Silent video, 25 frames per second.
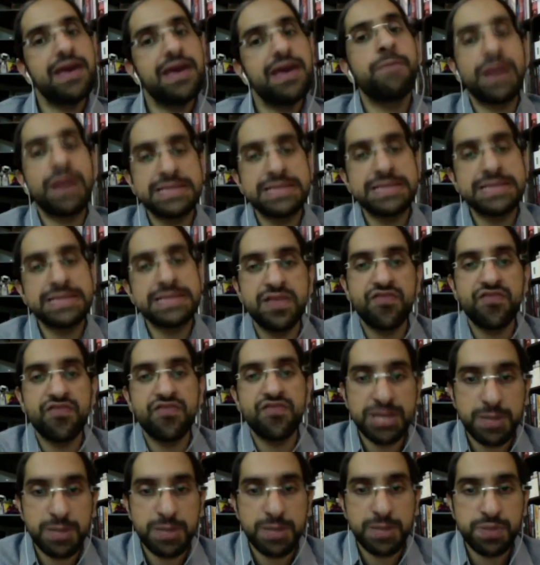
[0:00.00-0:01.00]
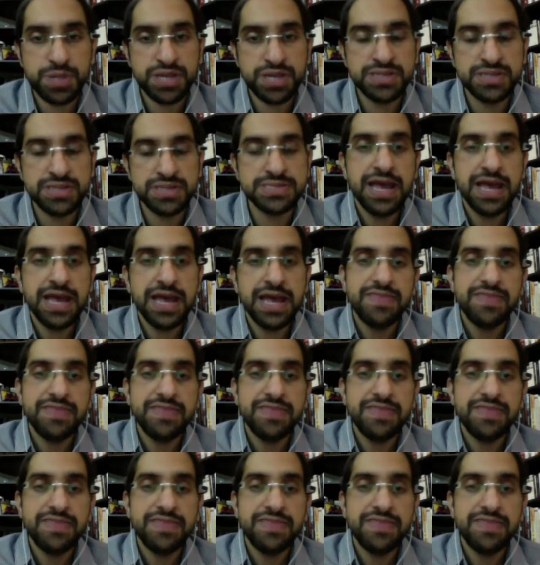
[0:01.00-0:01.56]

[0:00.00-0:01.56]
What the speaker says: a president for Egyptians.